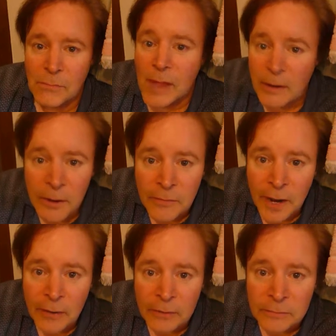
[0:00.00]
It'd go
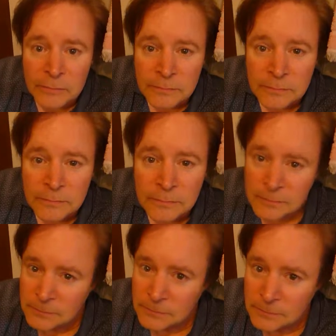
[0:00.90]
viral.
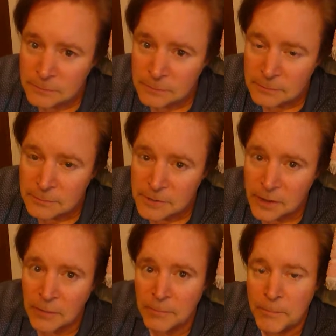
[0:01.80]

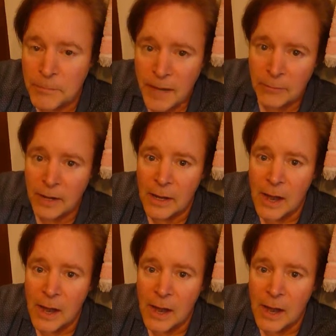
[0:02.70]
So, anyway,